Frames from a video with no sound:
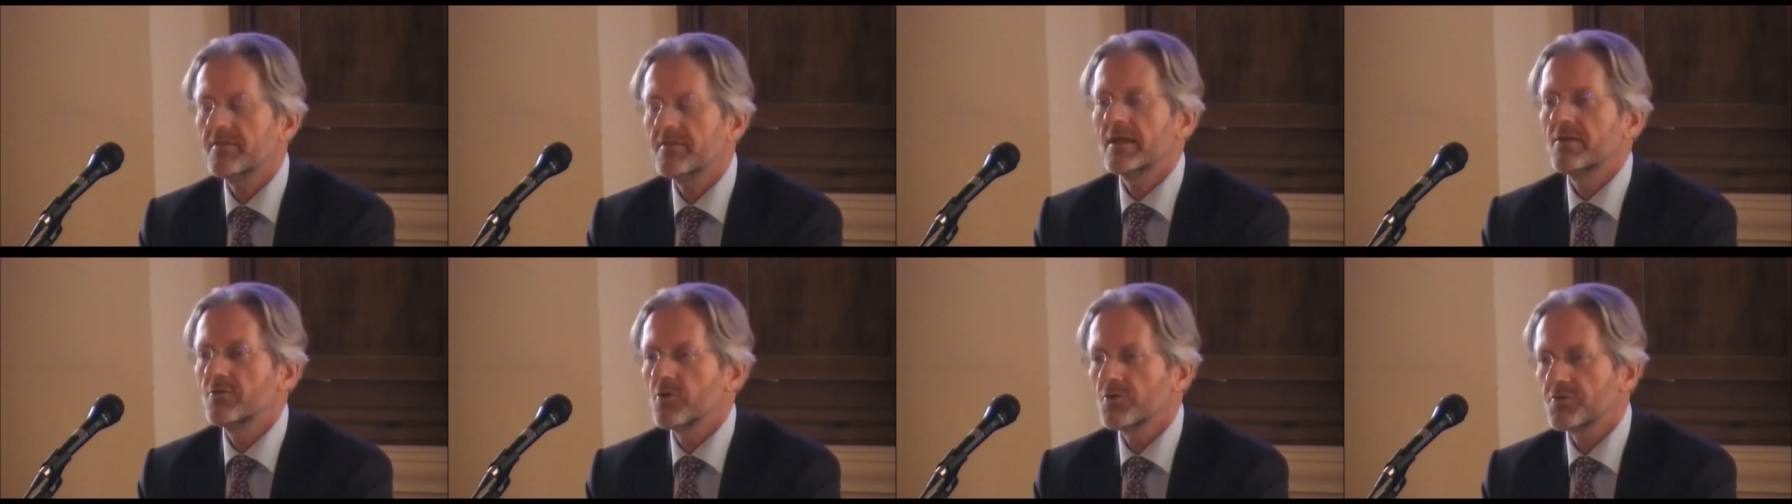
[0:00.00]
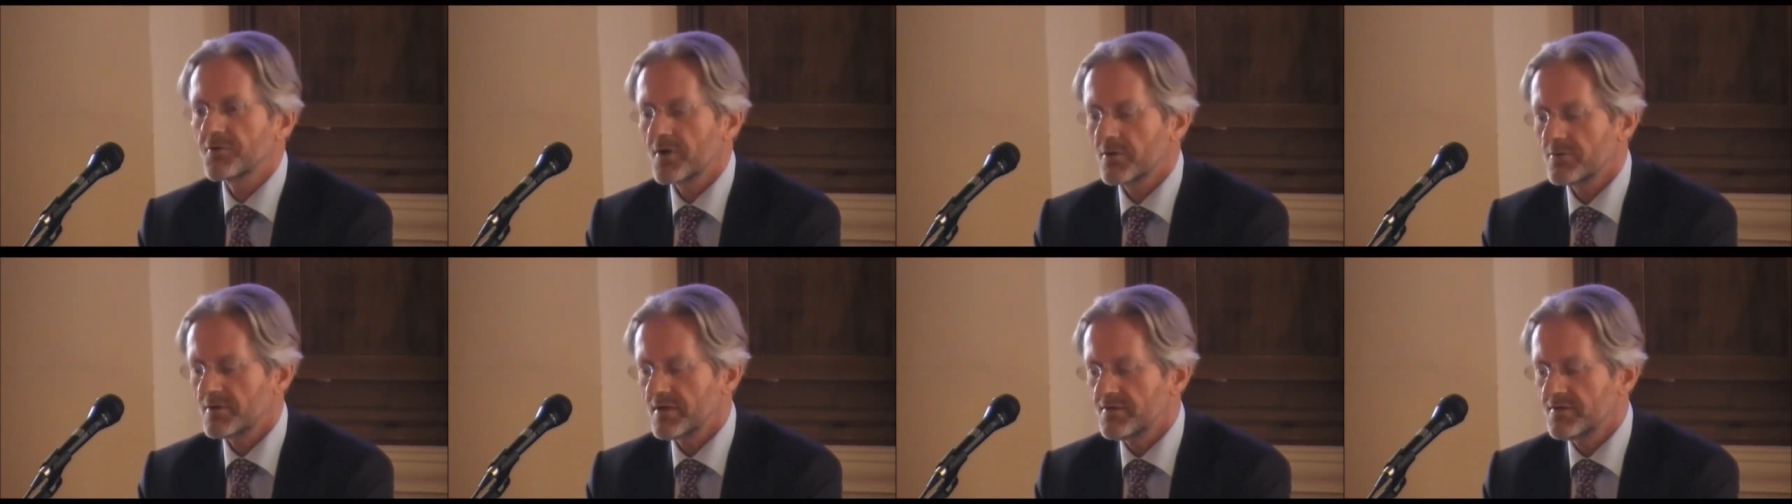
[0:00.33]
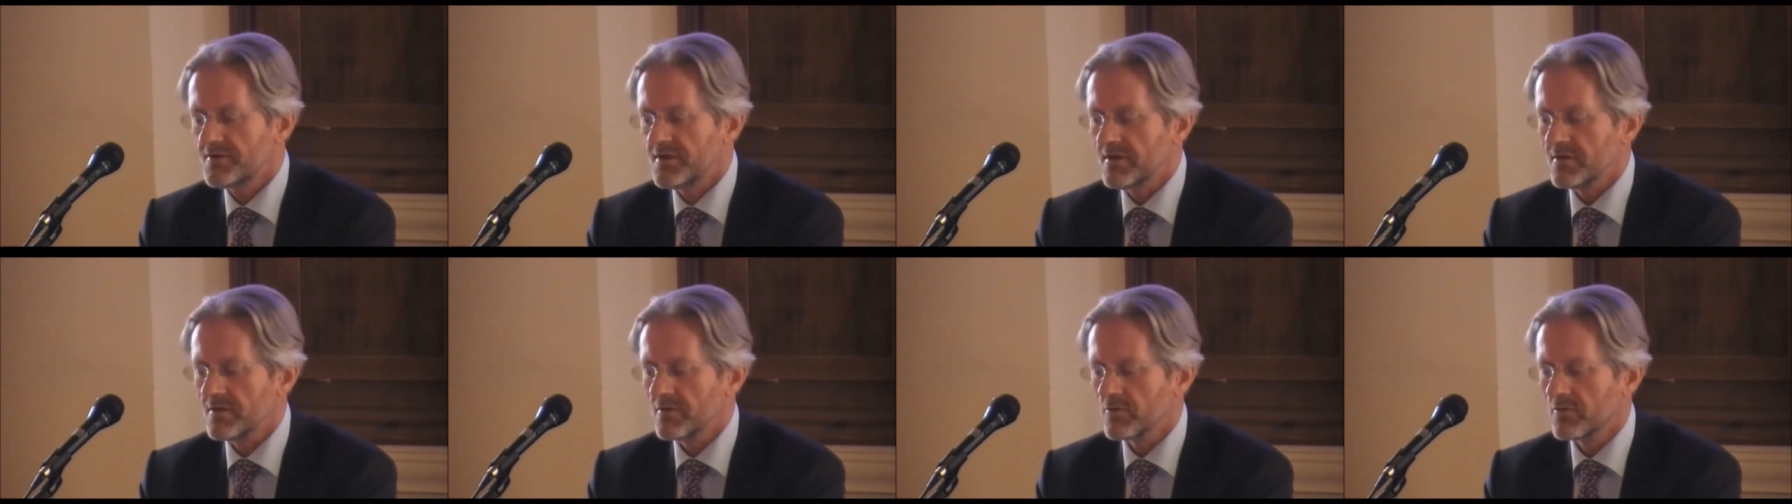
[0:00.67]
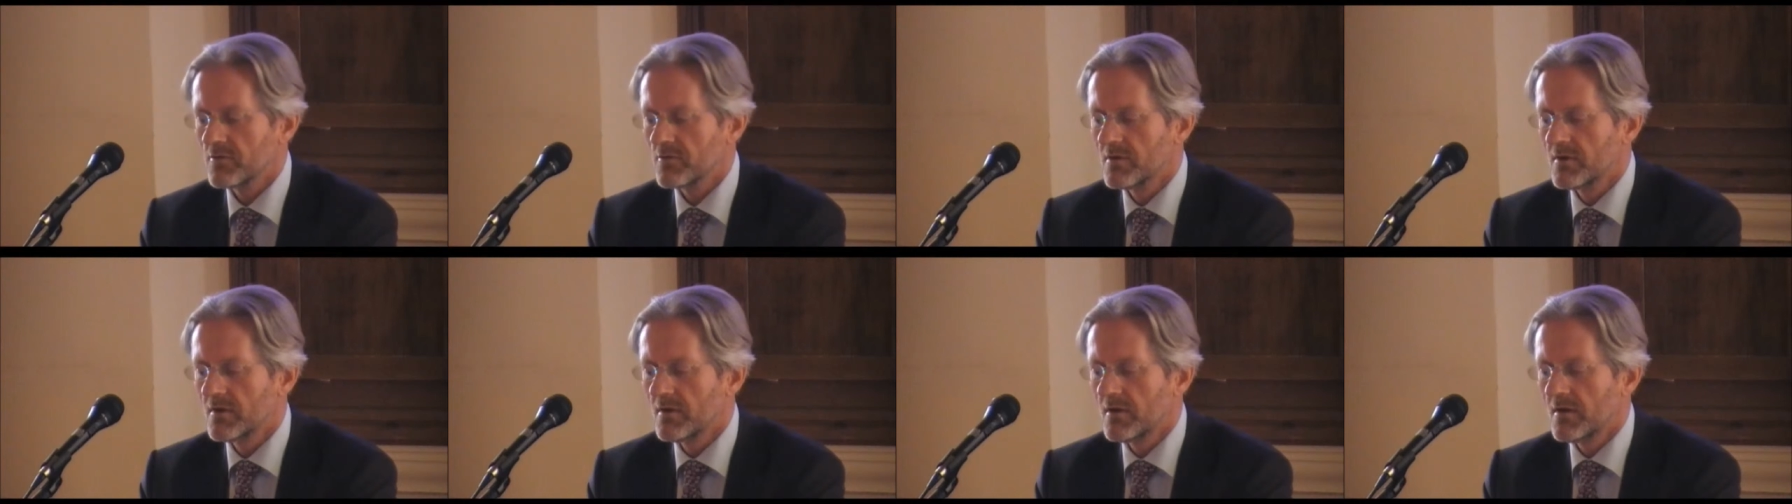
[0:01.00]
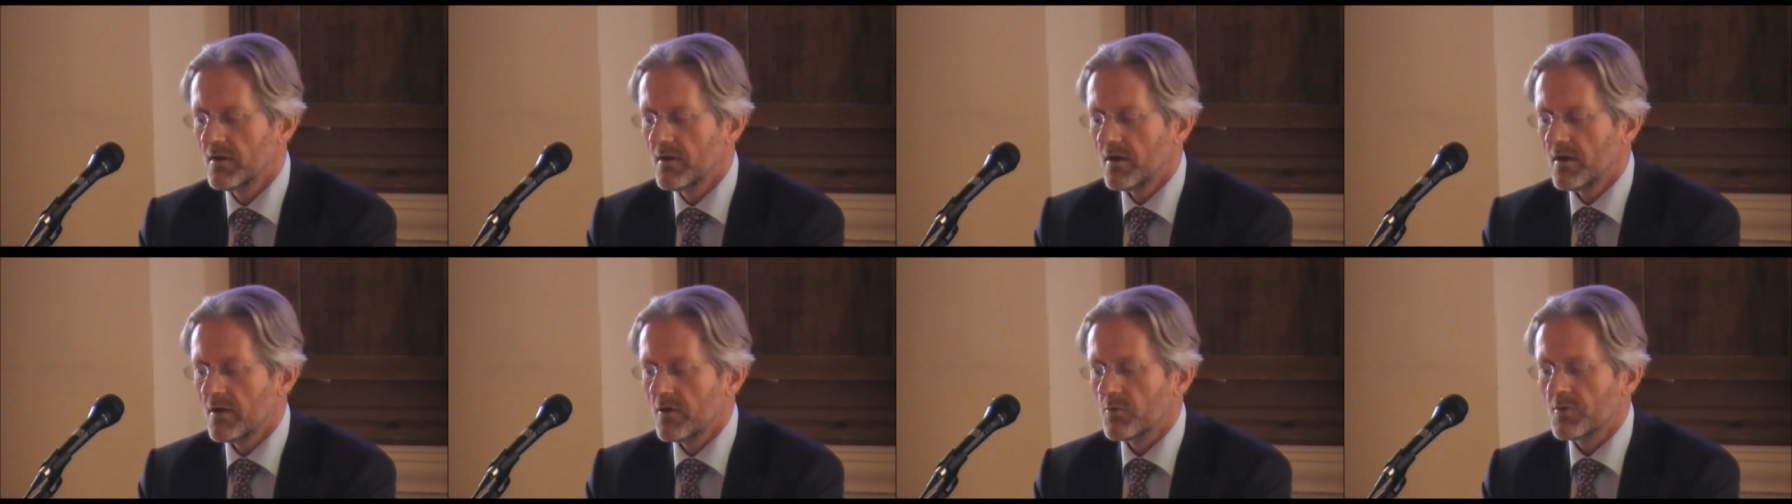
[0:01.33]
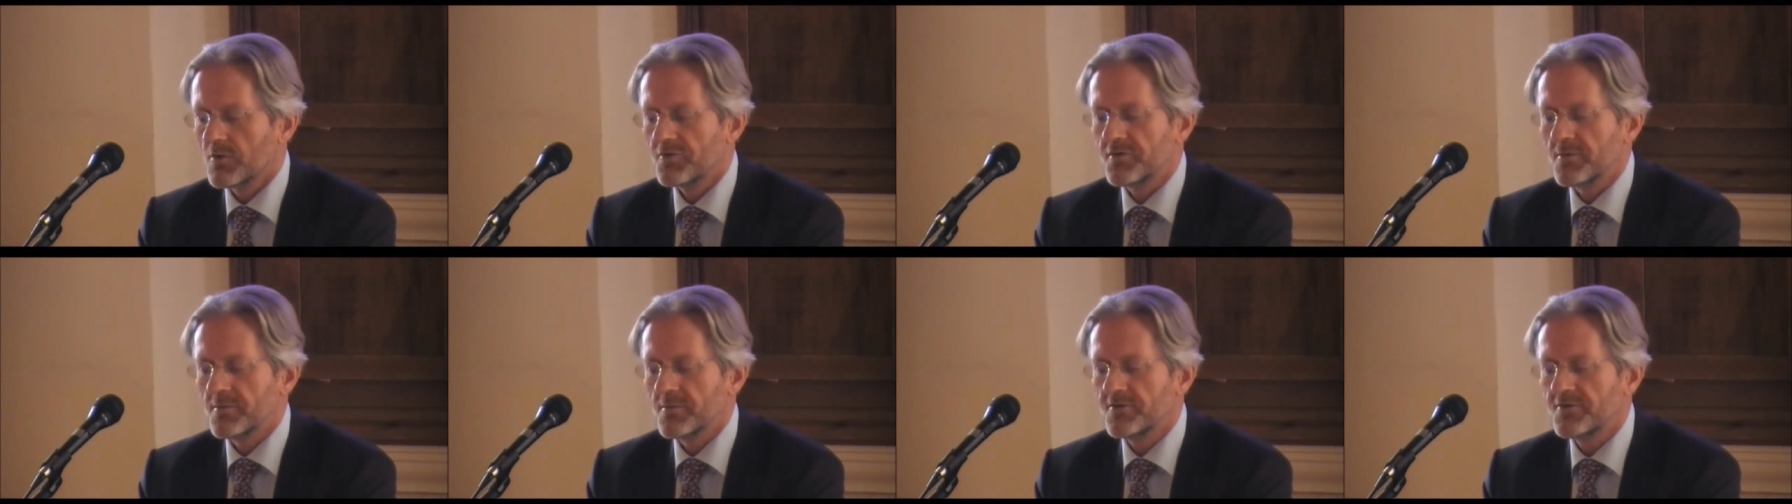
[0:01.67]
They not only deal
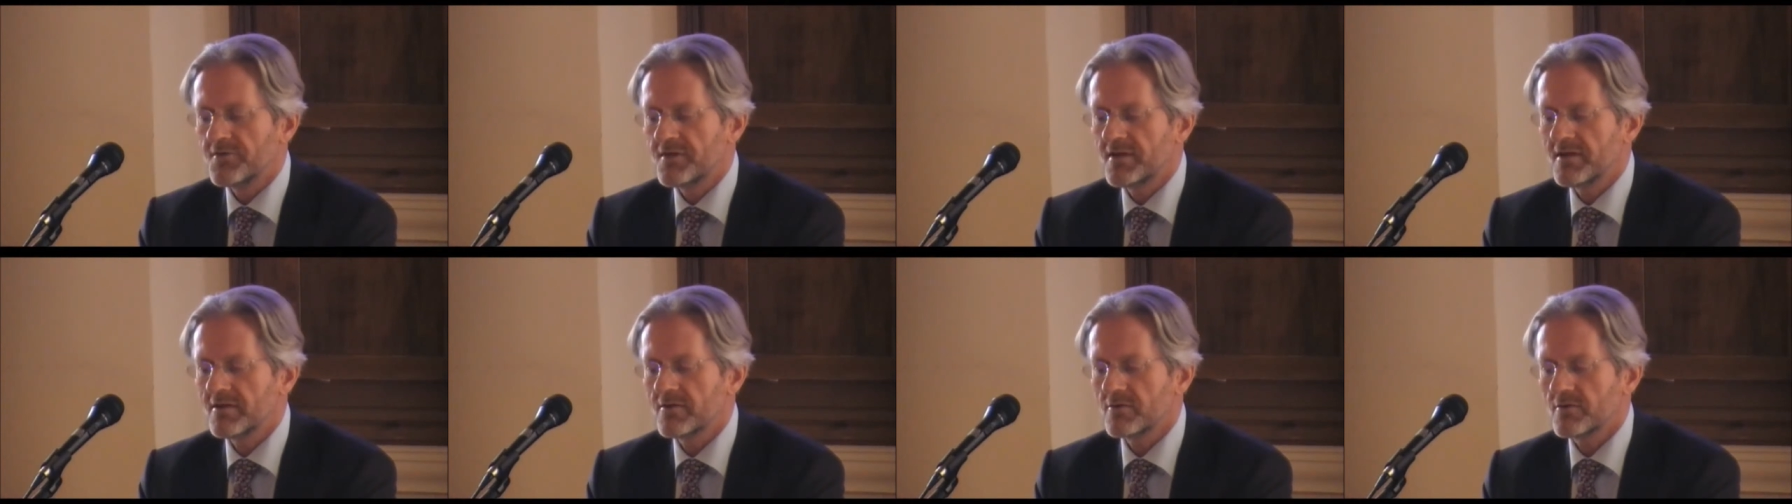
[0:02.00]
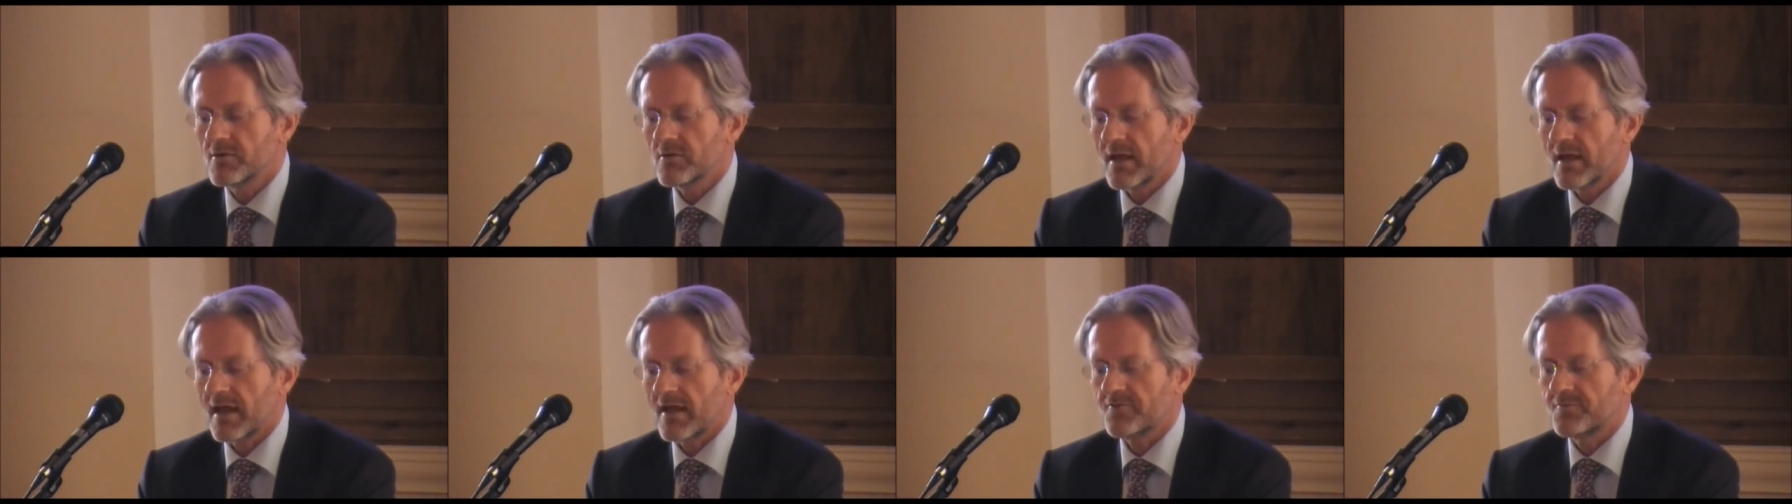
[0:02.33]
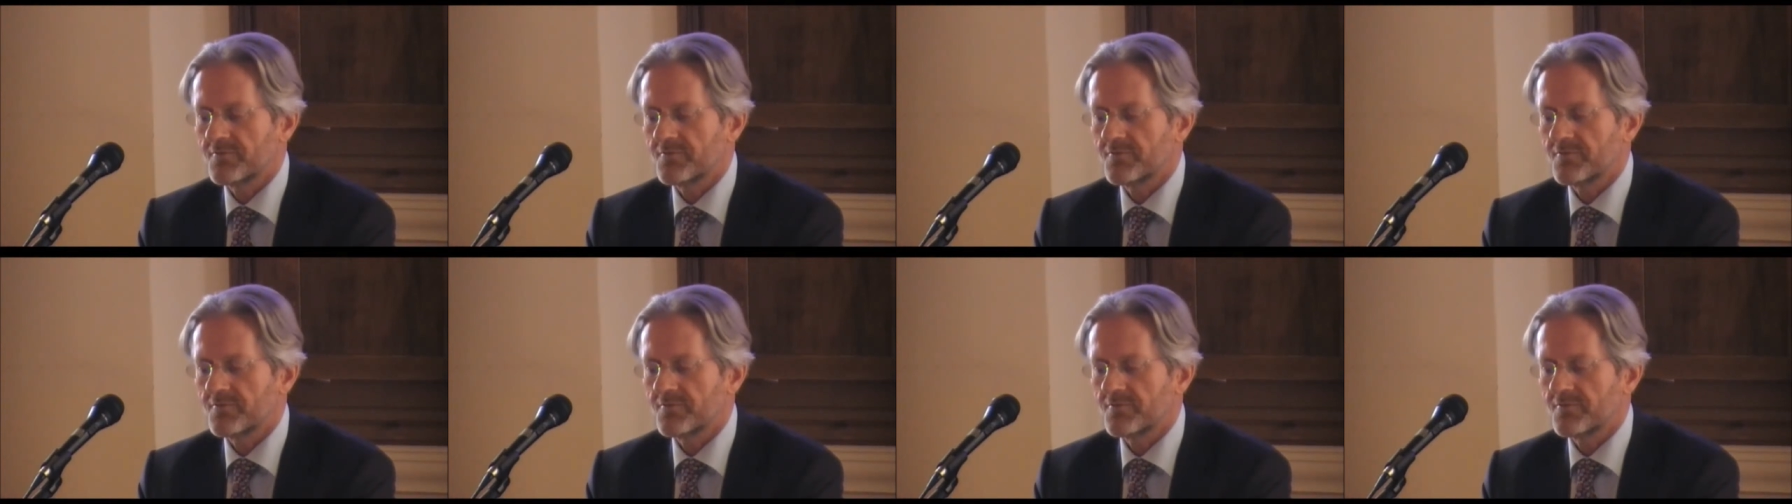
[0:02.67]
with the material